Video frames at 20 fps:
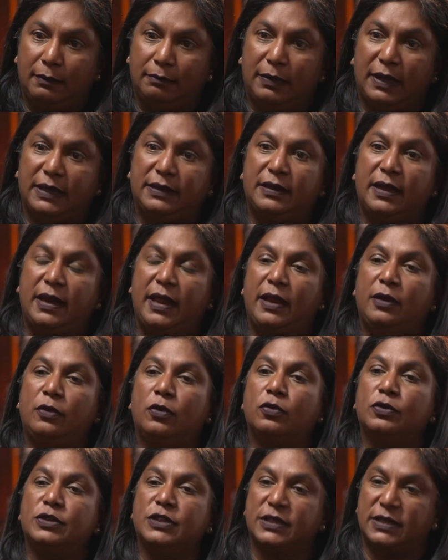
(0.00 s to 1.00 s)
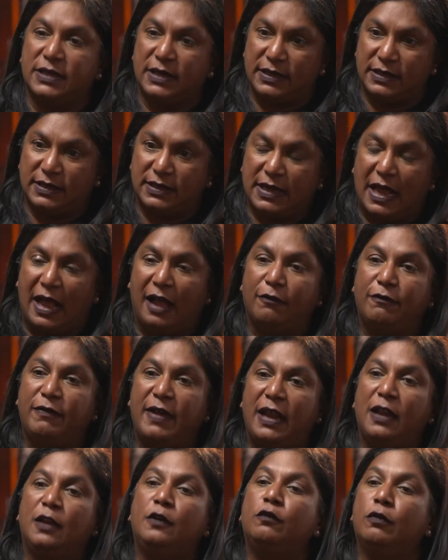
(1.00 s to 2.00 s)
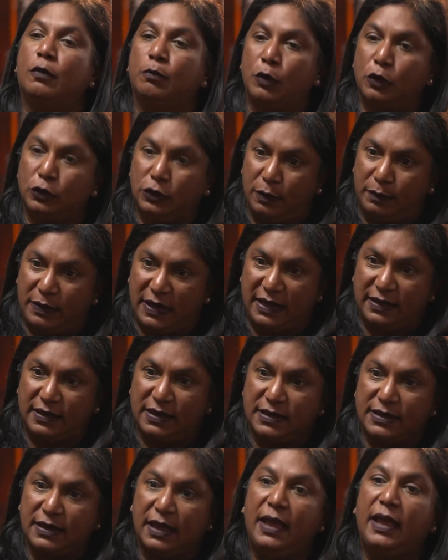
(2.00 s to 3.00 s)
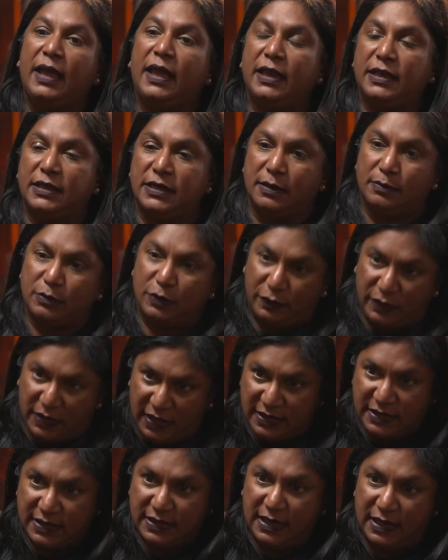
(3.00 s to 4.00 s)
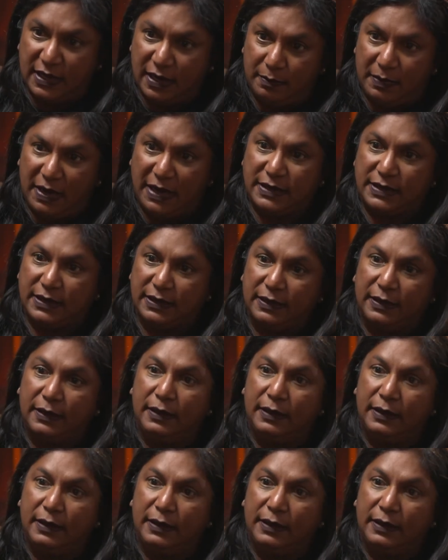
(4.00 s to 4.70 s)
but the red notices are valid for both the brothers in terms of the Estina matter.